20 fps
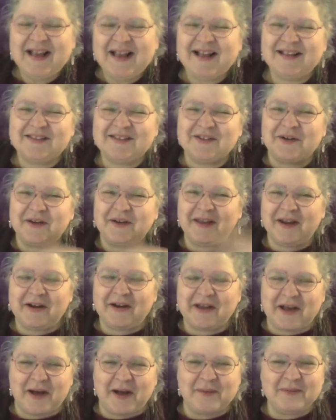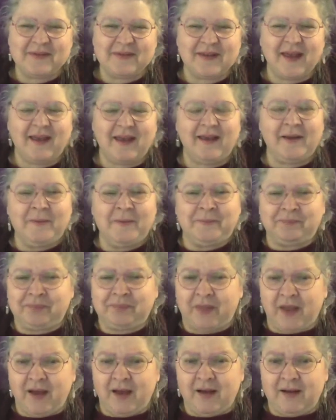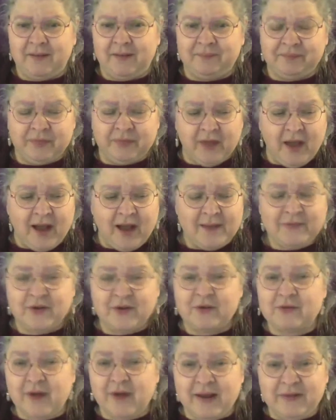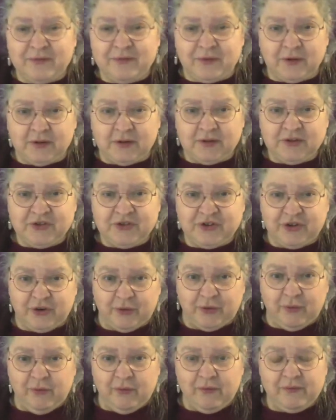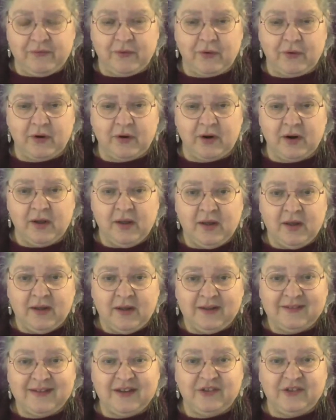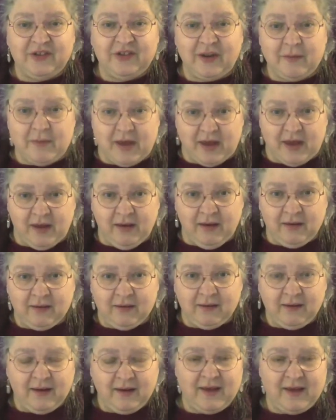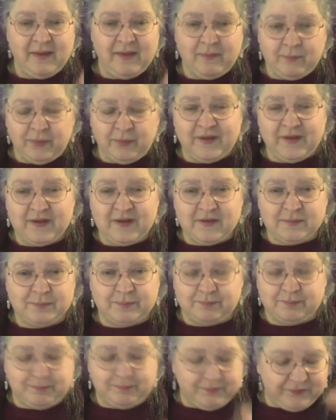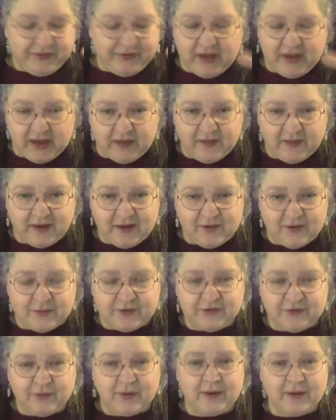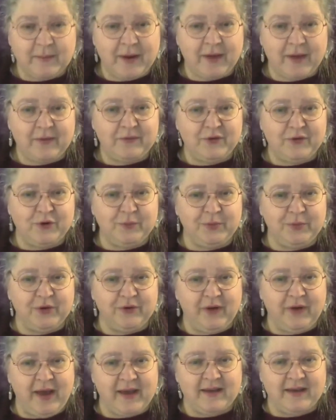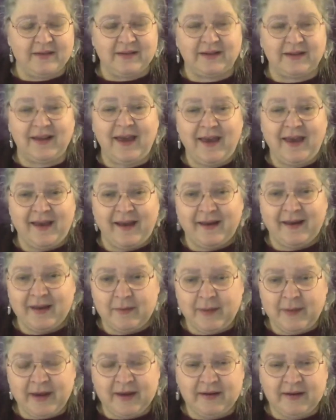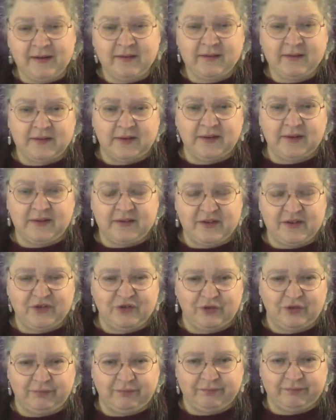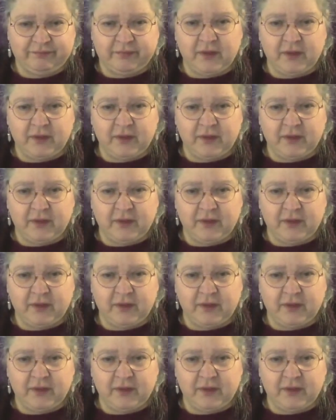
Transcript: And so here he comes saying, I'm so grateful to you for teaching me with this thingy that you were doing about the fruit purees, that A, I can make an instant decision.